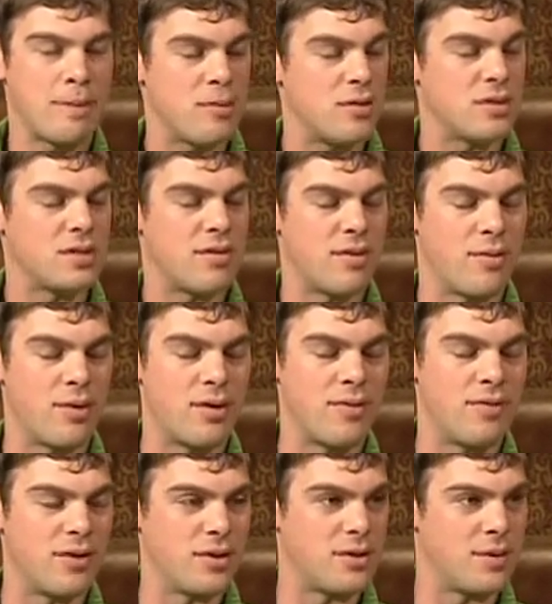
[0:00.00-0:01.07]
most of our winter
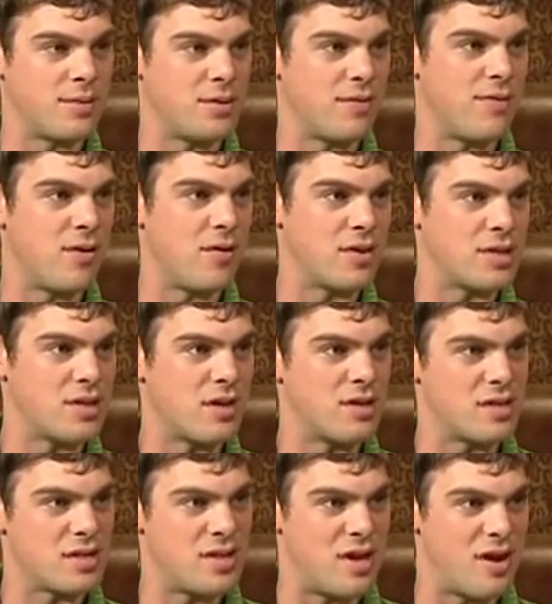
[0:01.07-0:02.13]
field trips are focused on the
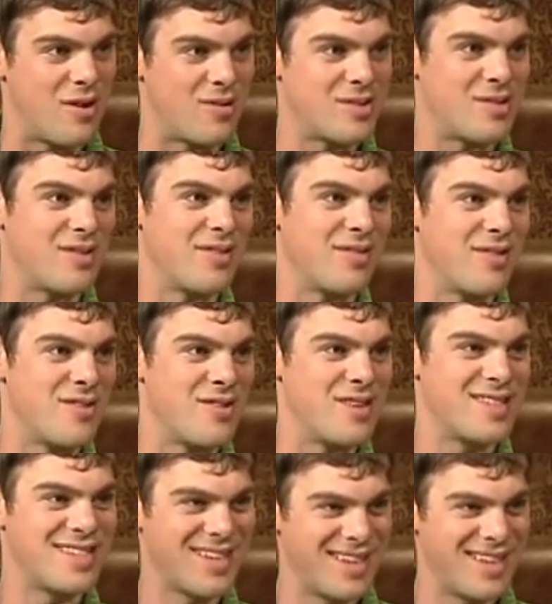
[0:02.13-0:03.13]
snow. So sure. of course,